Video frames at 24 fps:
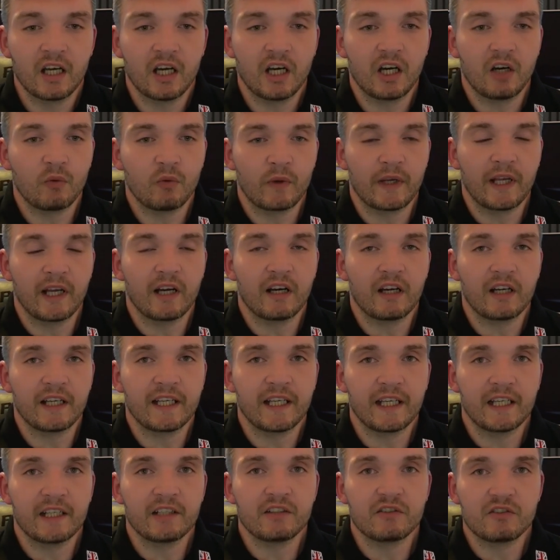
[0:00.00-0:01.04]
We are
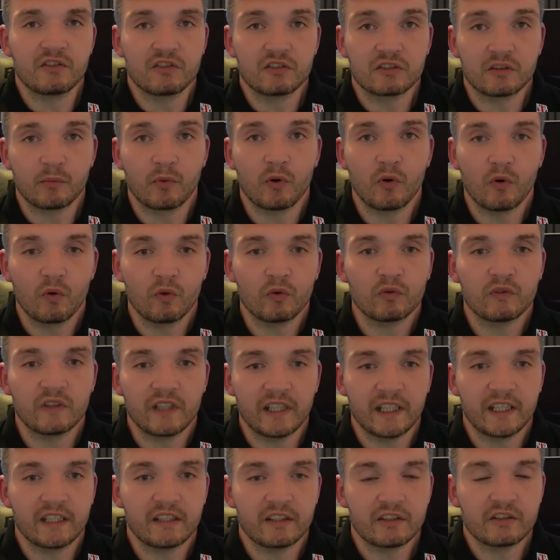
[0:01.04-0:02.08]
here to support the
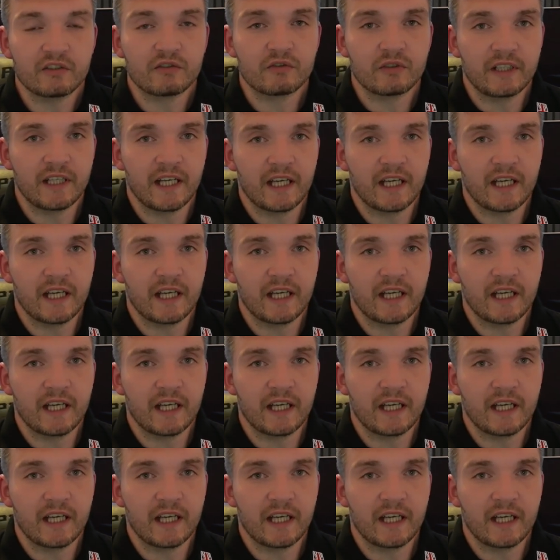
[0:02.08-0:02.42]
industry